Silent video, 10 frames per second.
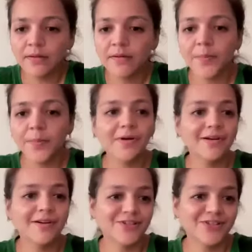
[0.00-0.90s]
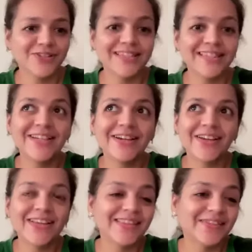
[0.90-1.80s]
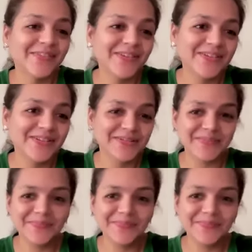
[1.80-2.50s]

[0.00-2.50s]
repercussions, see again, the fear